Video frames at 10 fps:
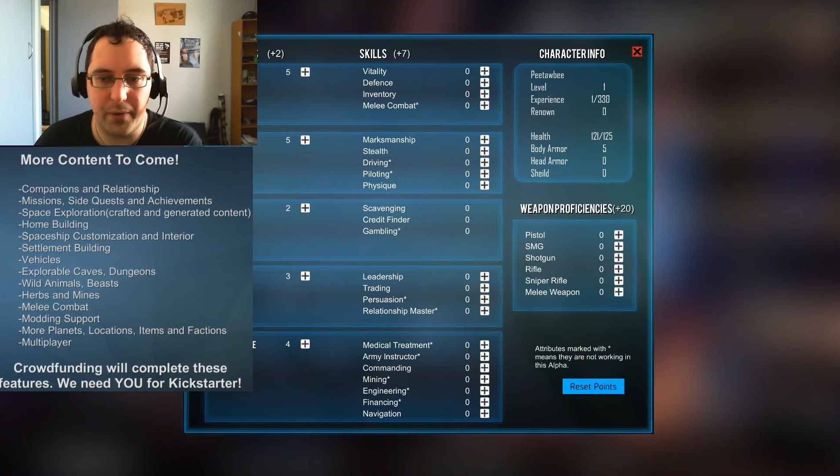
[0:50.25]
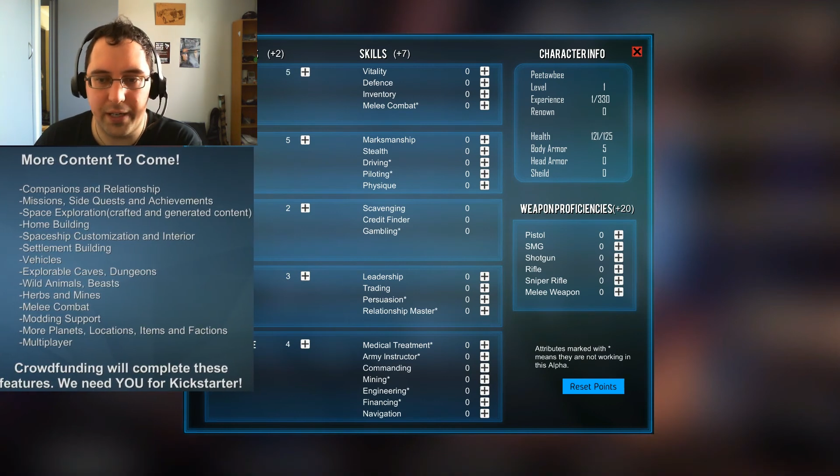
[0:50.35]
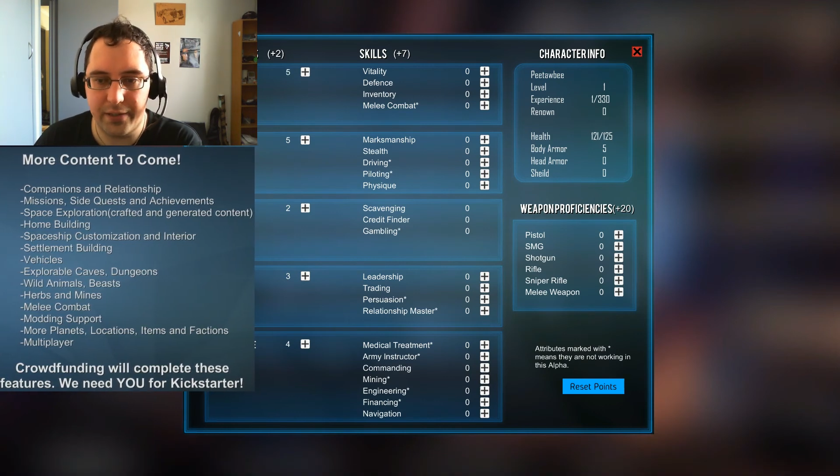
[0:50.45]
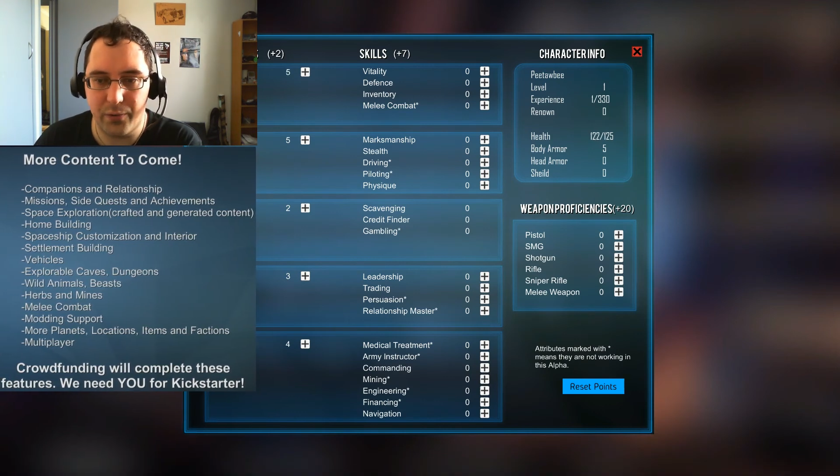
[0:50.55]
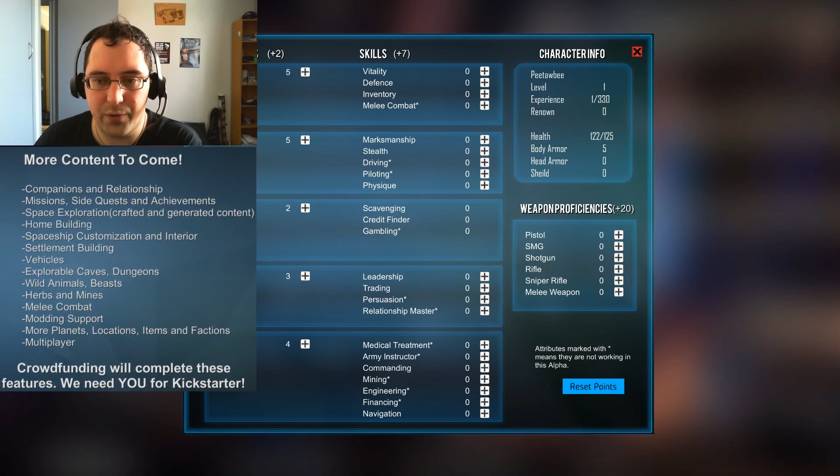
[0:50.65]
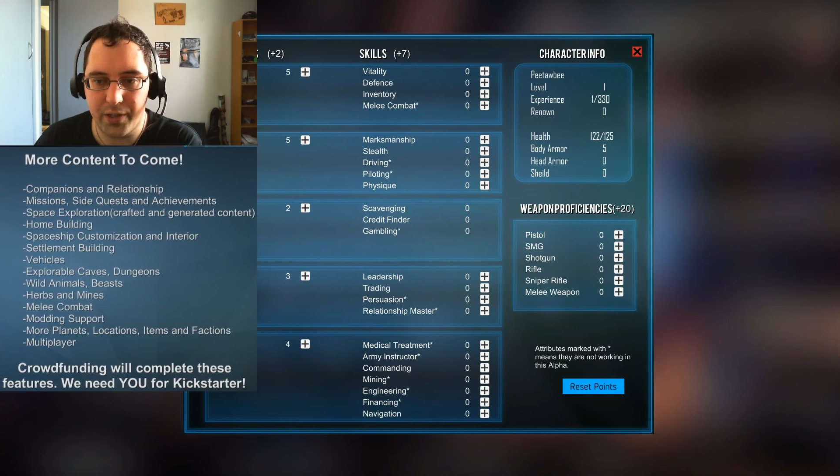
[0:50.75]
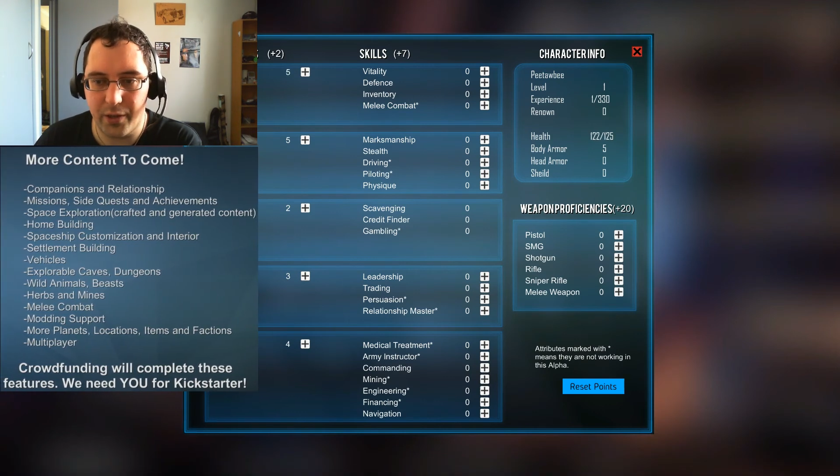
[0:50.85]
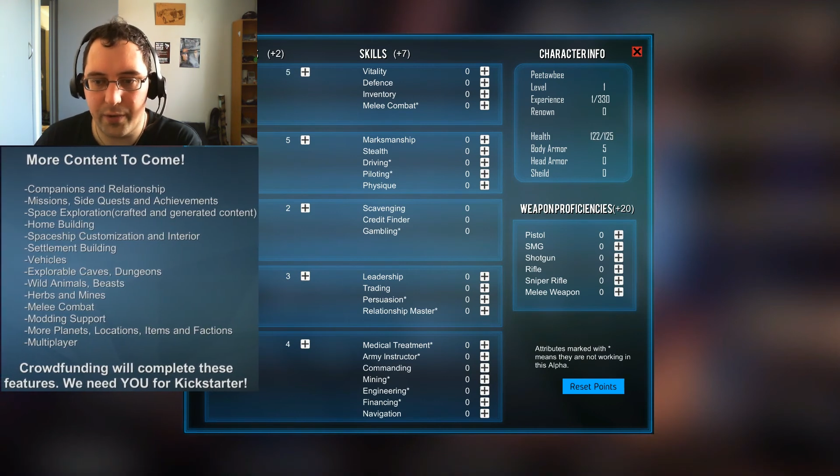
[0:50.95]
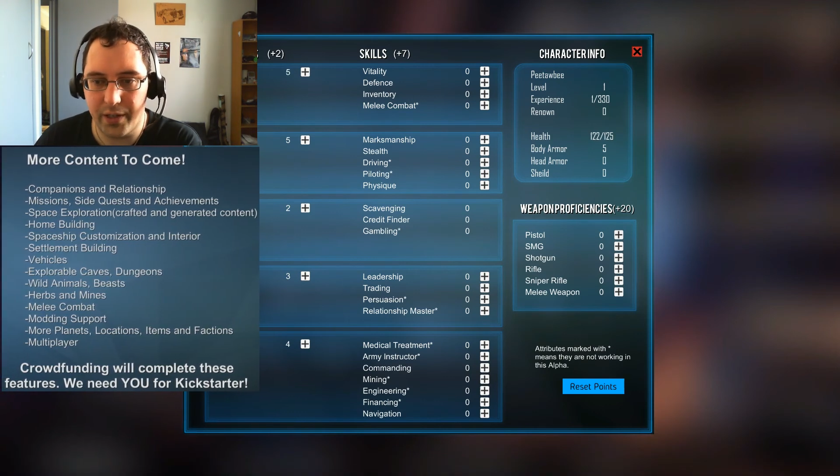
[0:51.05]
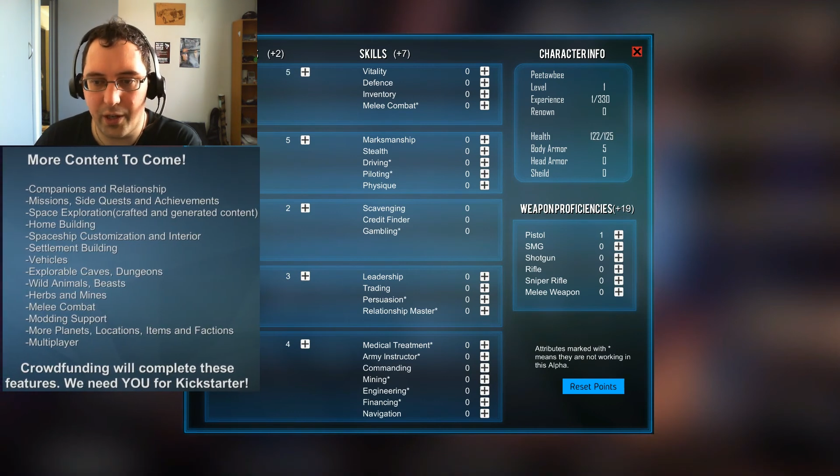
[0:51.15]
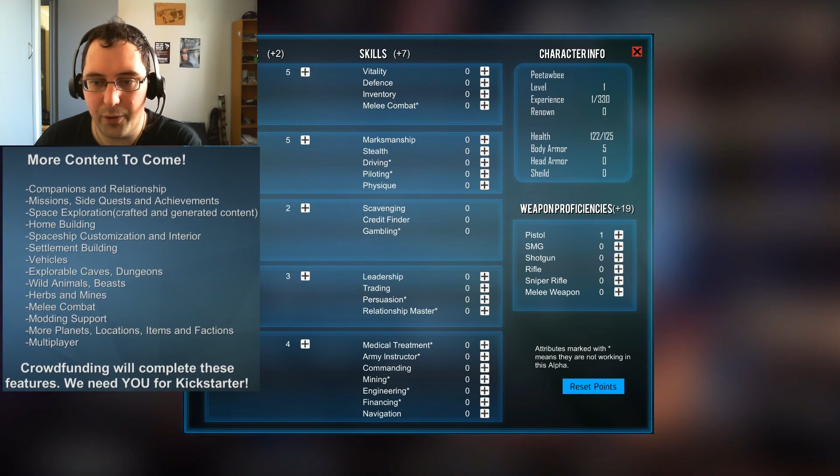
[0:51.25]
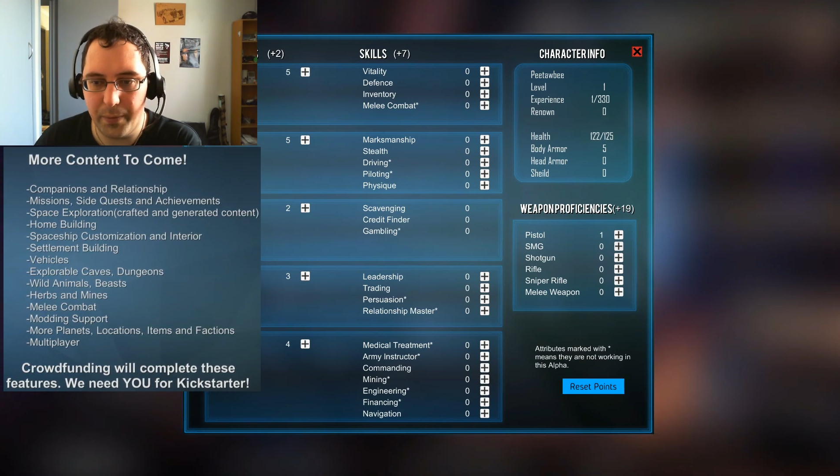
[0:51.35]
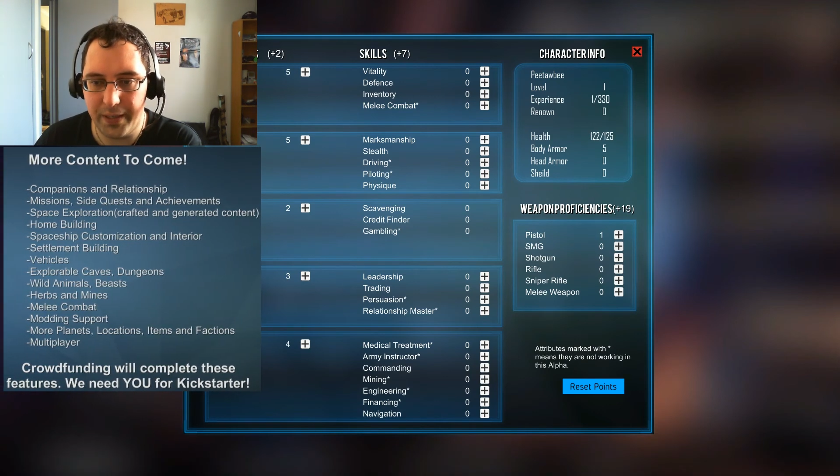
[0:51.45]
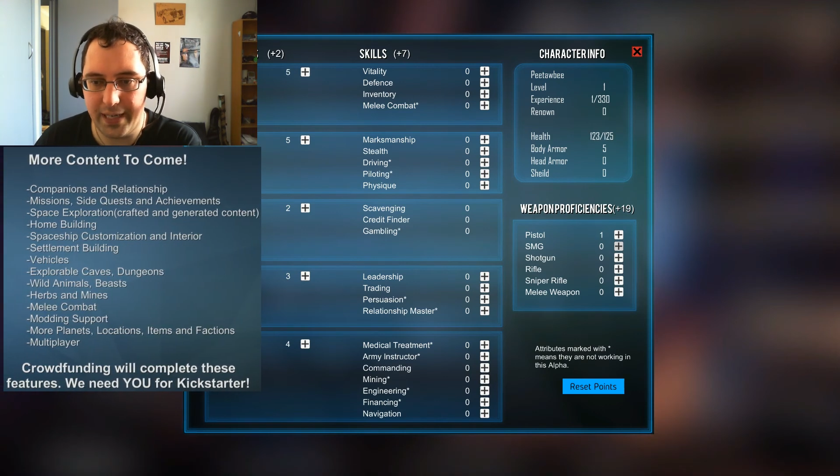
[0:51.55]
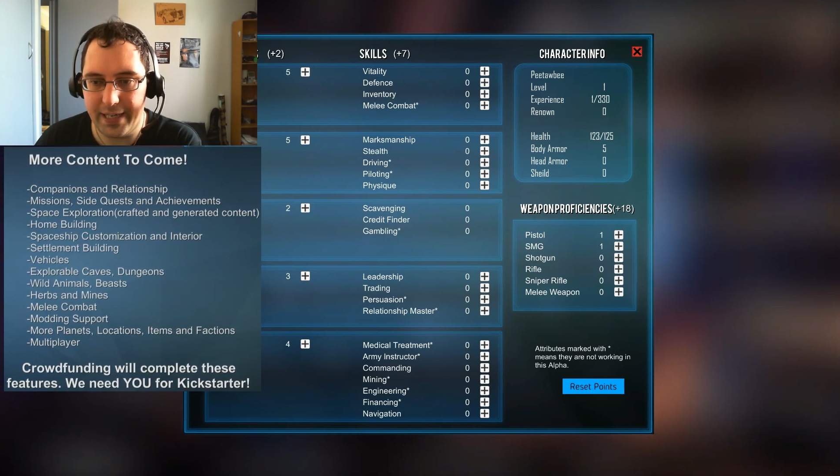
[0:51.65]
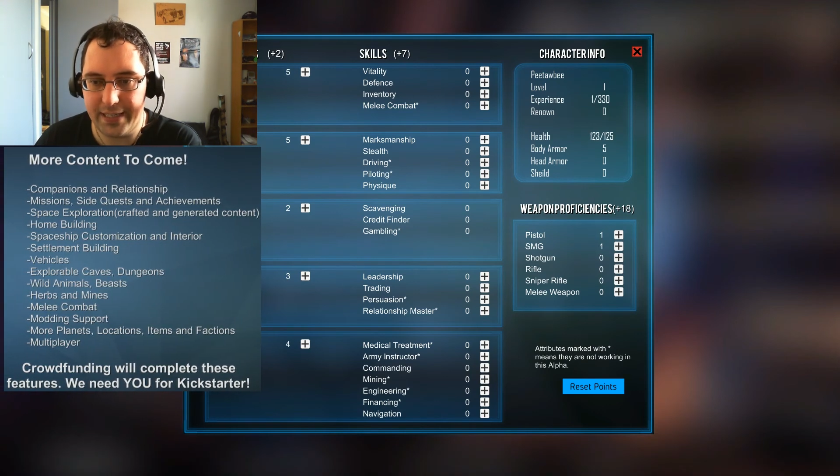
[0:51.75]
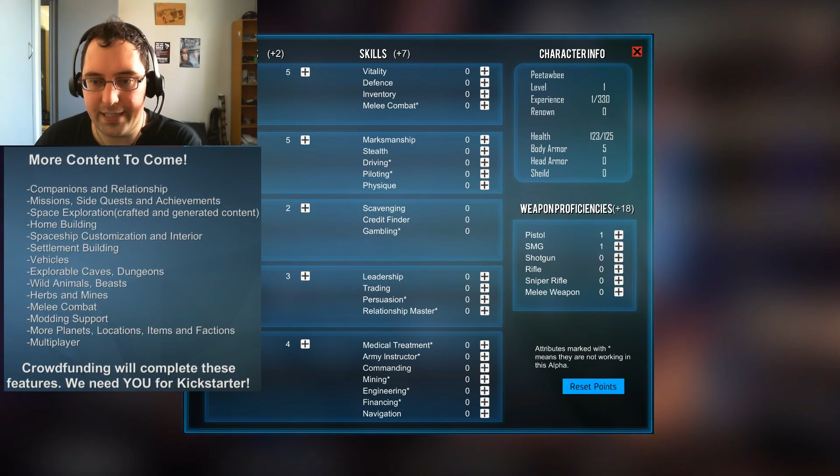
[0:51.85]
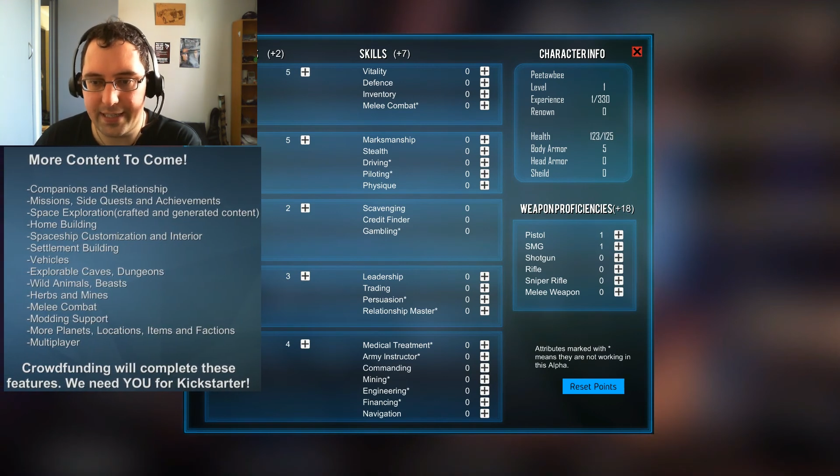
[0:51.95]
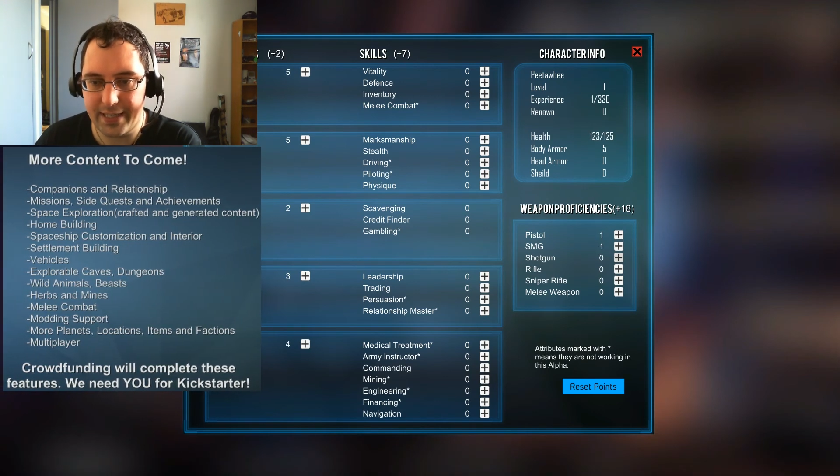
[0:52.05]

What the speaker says: but it's also an open-ended